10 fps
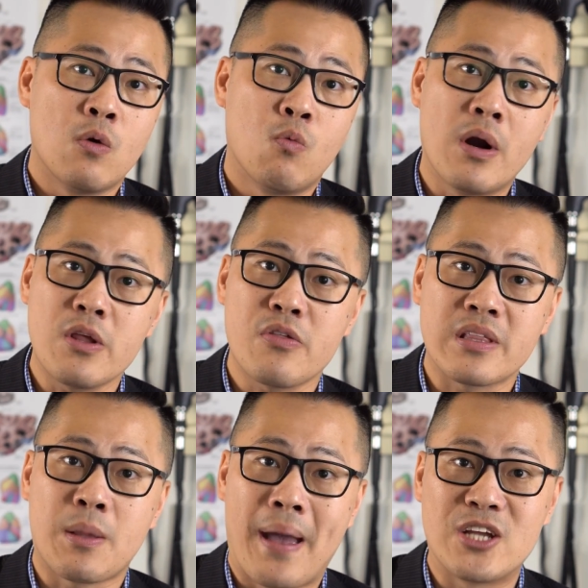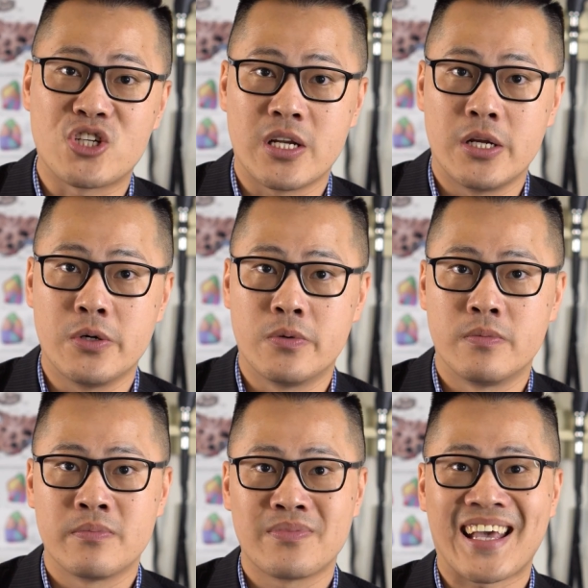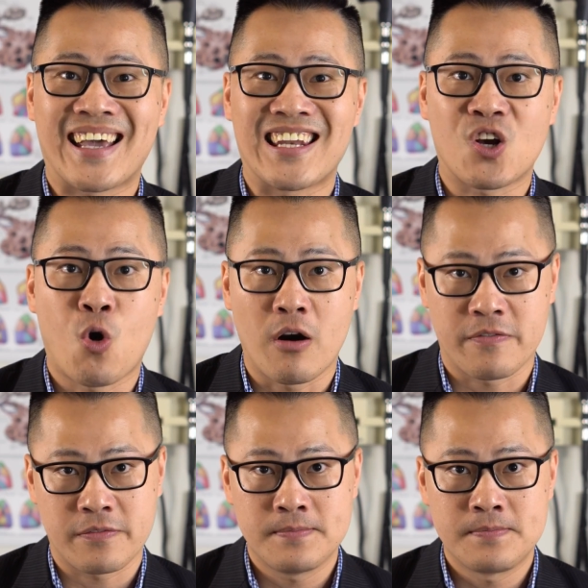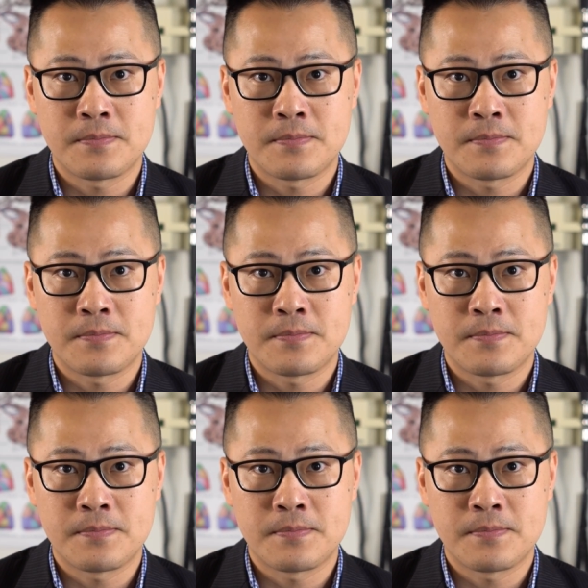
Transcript: What do you think the patient gonna do? They're gonna cough.